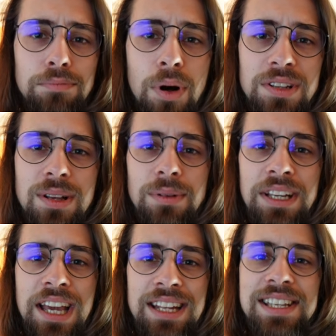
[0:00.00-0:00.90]

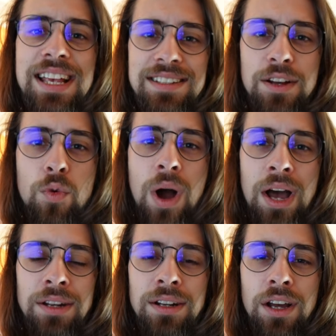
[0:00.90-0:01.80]
possibly a testing
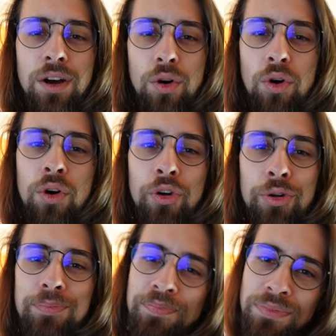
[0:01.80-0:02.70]
one
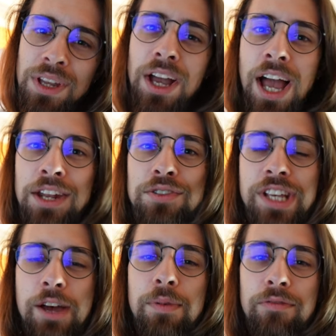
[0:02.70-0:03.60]
or a new
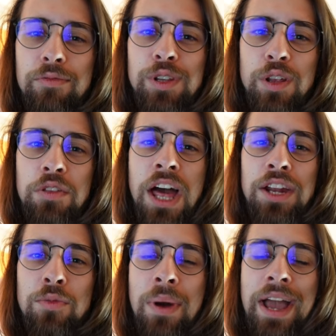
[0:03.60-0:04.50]
type of video that
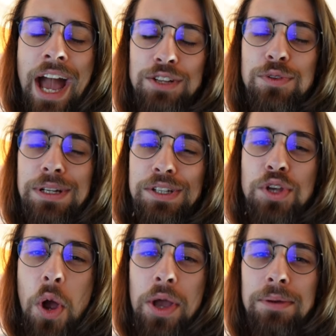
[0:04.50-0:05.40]
you may actually
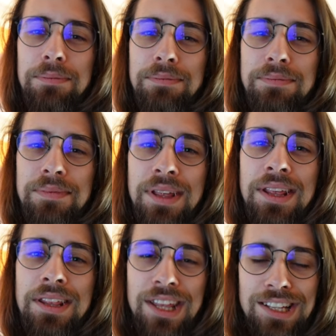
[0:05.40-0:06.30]
enjoy.
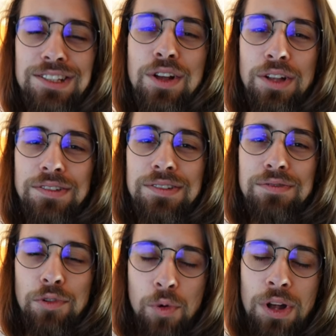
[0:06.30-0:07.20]
Thanks a lot
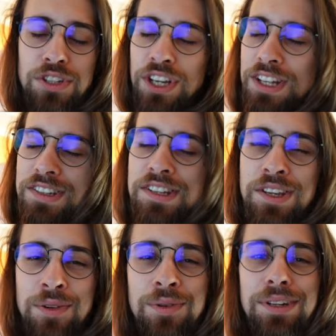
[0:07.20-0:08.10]
for watching and see
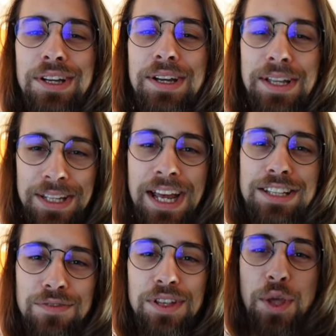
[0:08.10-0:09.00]
you in the
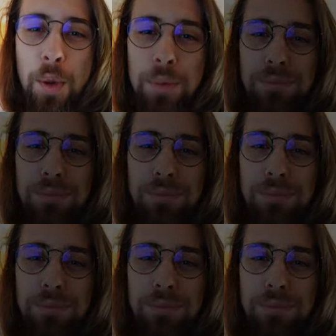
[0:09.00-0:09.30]
next video.